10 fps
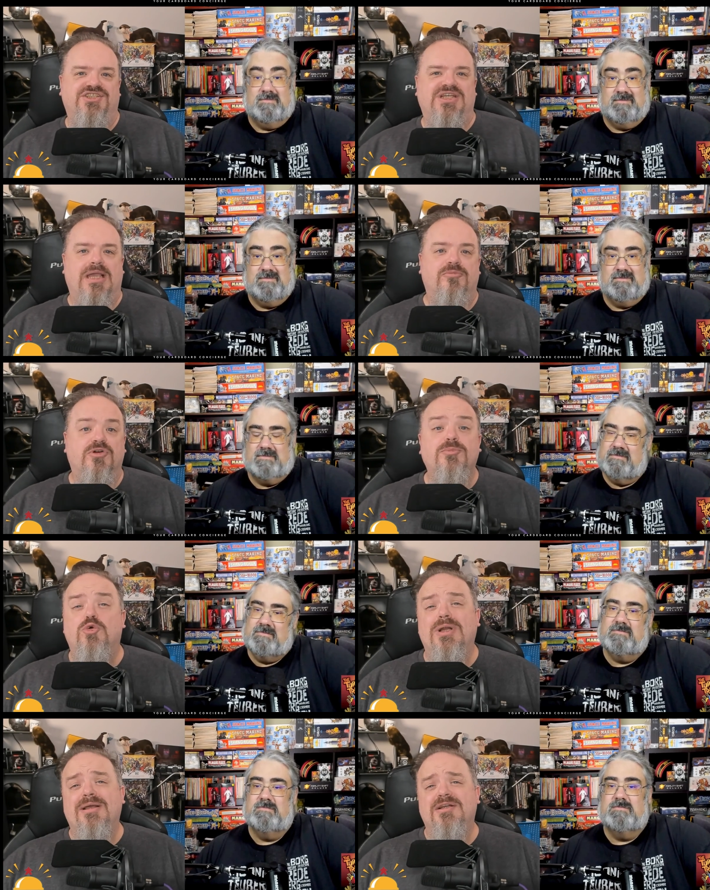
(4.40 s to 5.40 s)
Speaker 1: game from
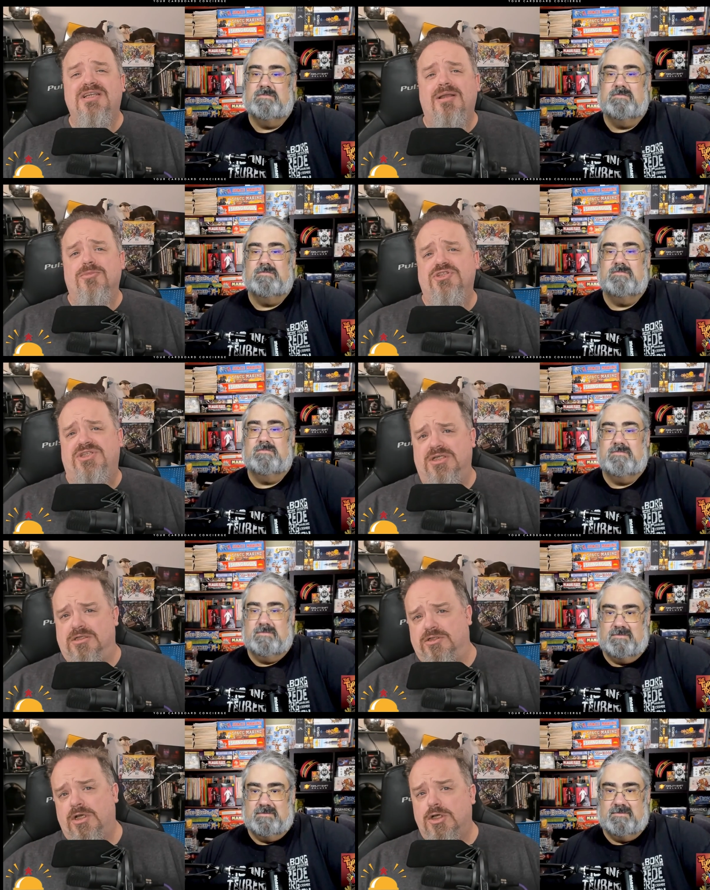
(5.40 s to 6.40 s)
Grand Gamers
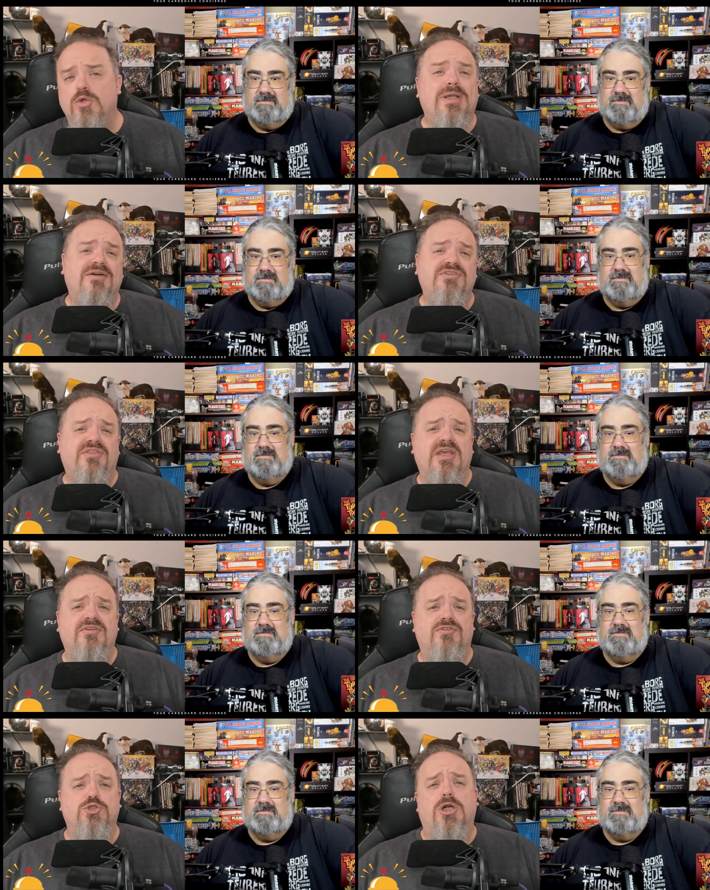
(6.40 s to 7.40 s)
Guild, who we have to thank
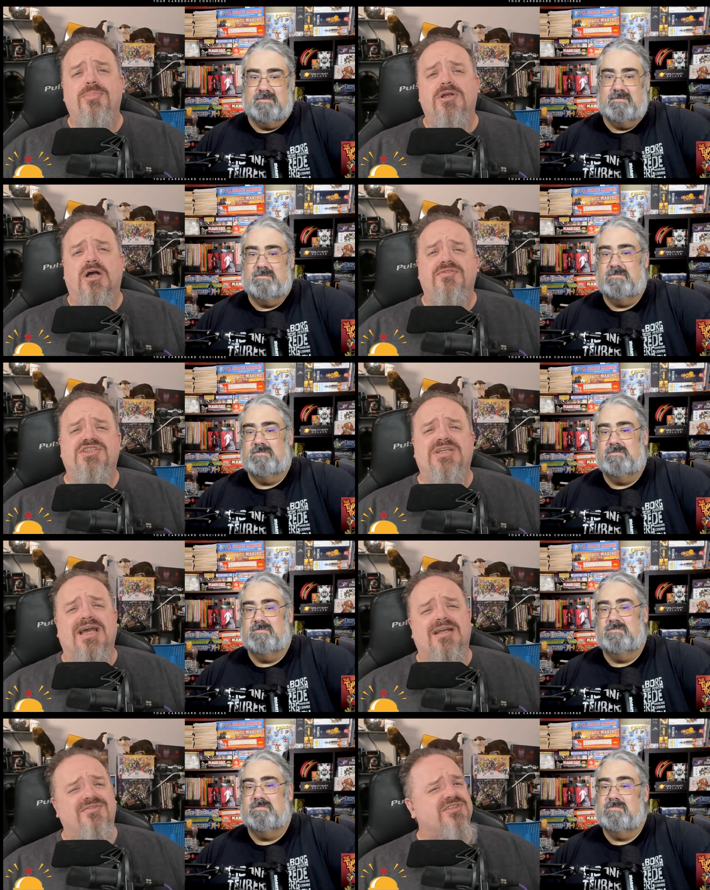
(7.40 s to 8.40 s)
for dropping off a
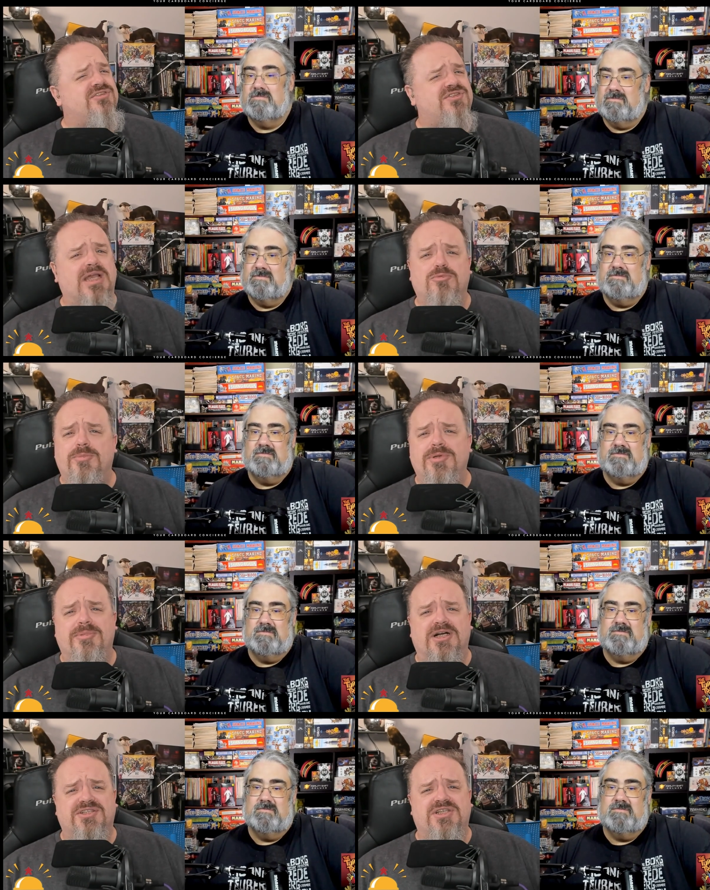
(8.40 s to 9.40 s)
stack of these escape room in a
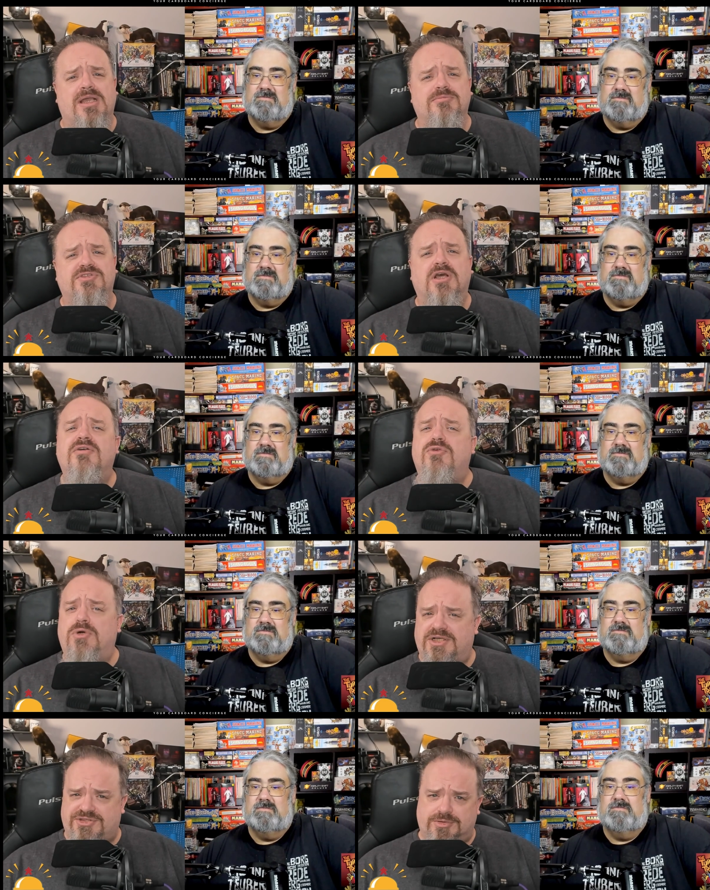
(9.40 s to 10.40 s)
box games for
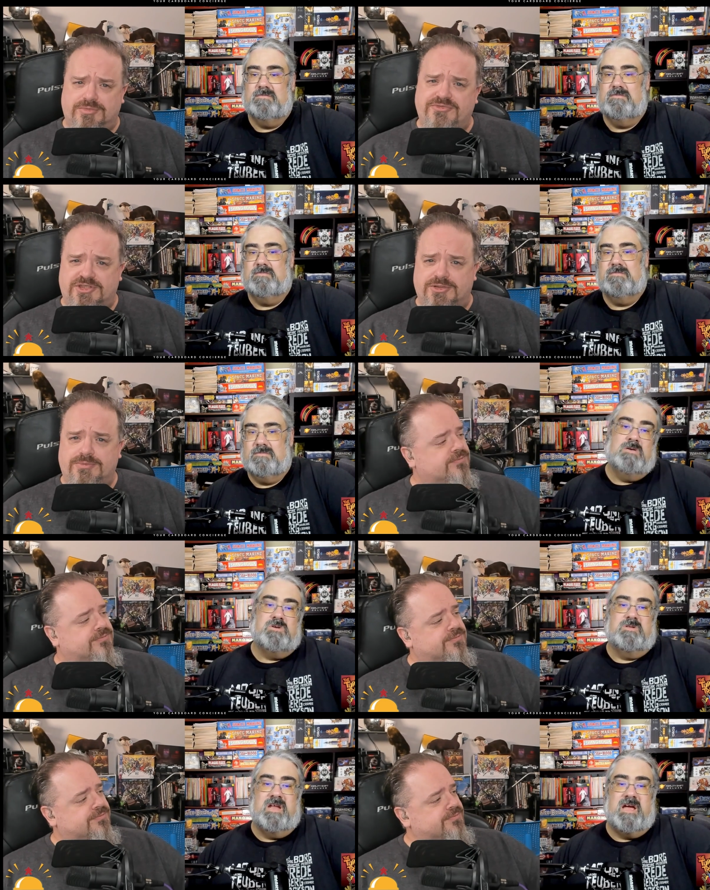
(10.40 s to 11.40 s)
Speaker 2: us to review.
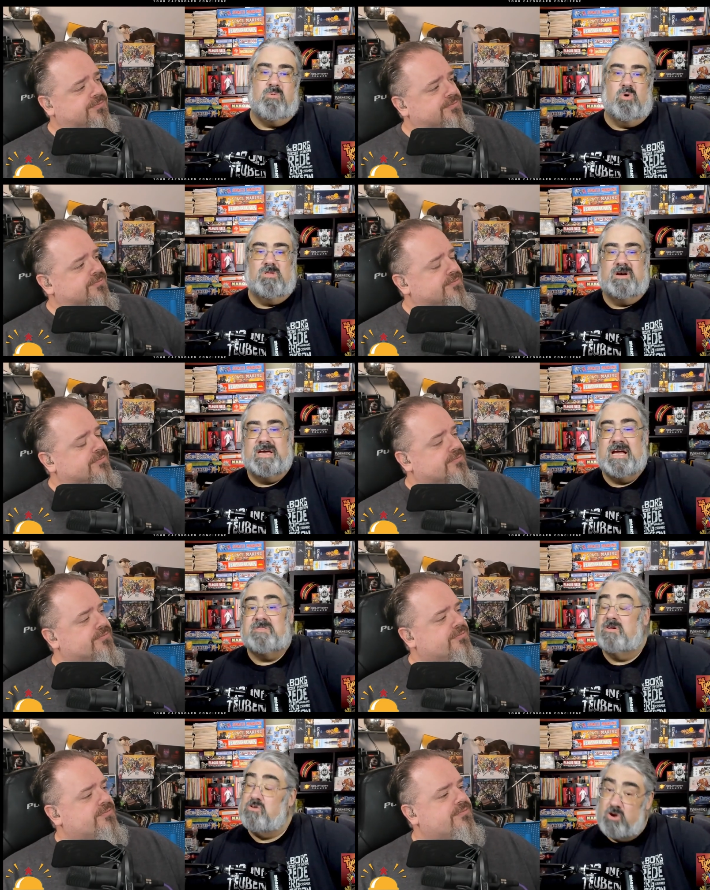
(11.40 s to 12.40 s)
So today we're looking
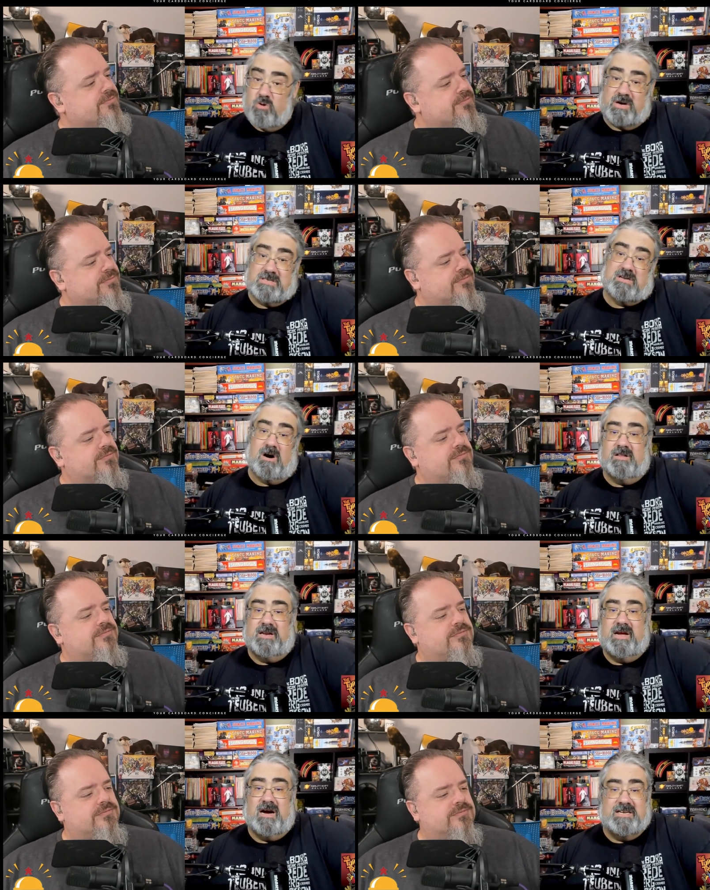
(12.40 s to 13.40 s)
at the newest
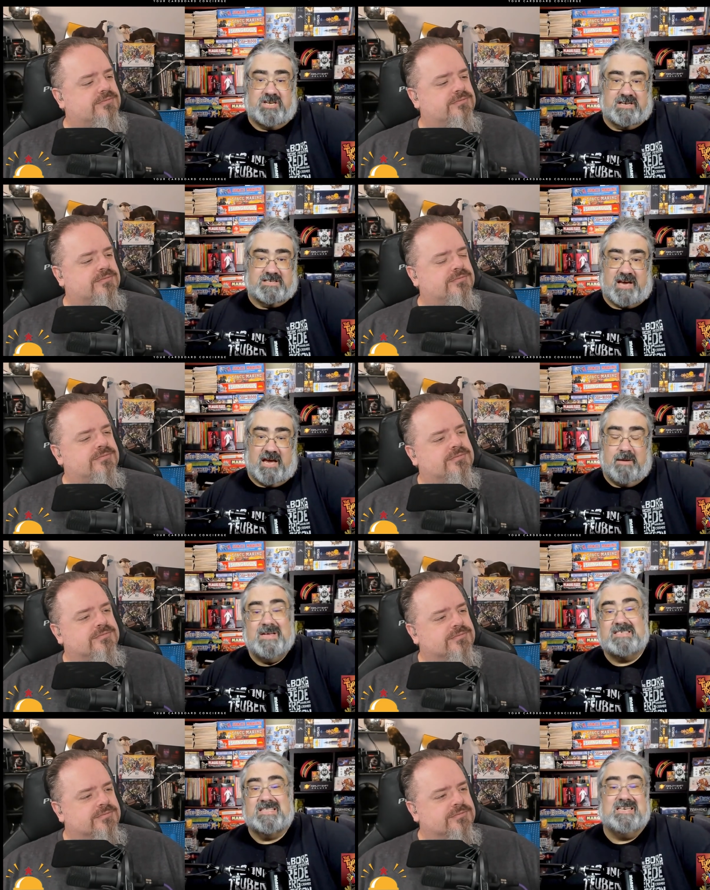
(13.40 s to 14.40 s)
holiday hijinks game.
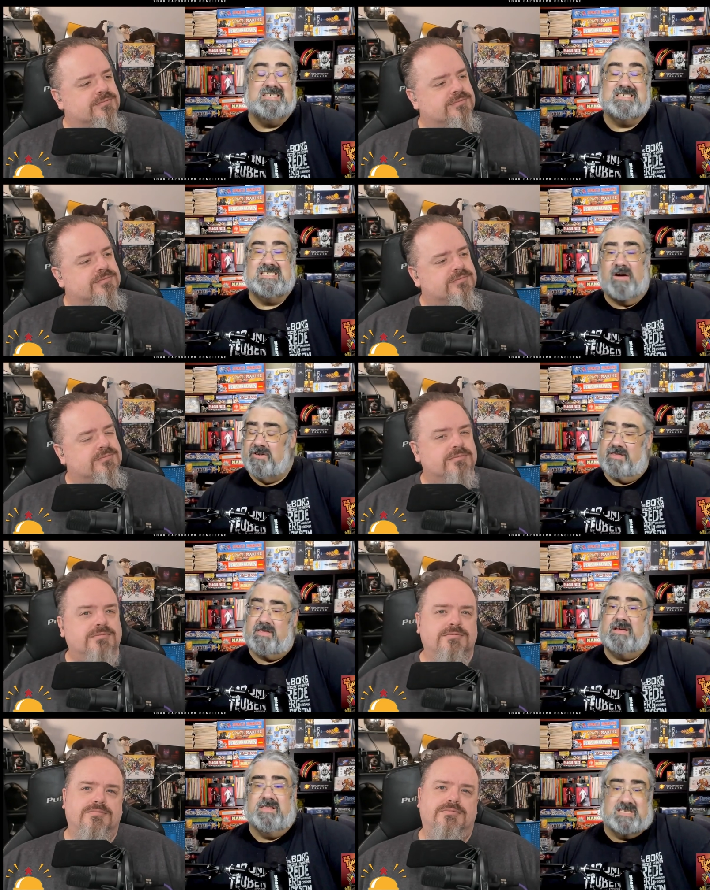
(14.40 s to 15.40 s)
It's the
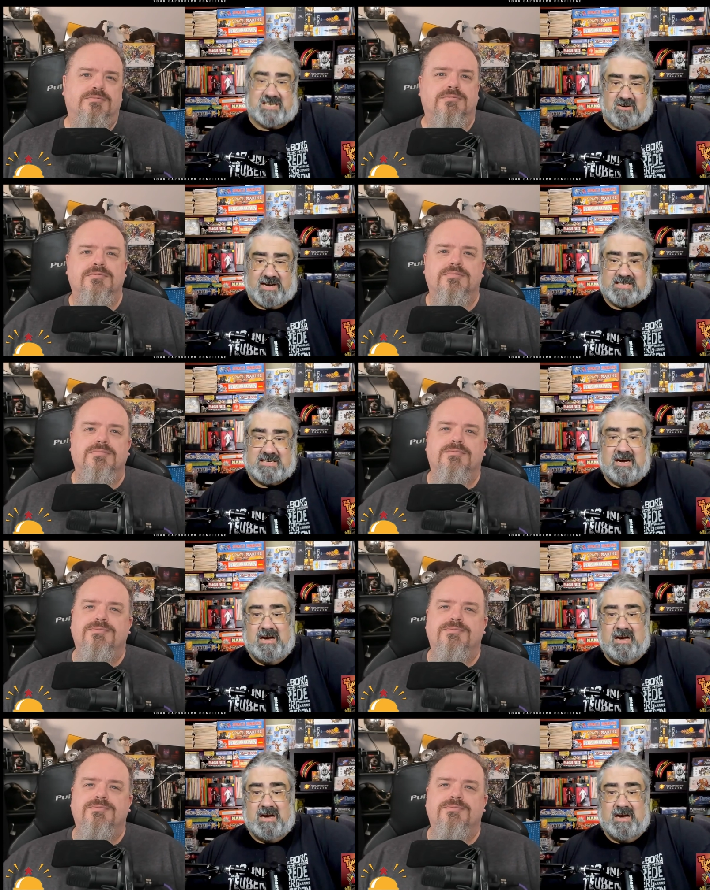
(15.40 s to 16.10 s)
seventh in the series.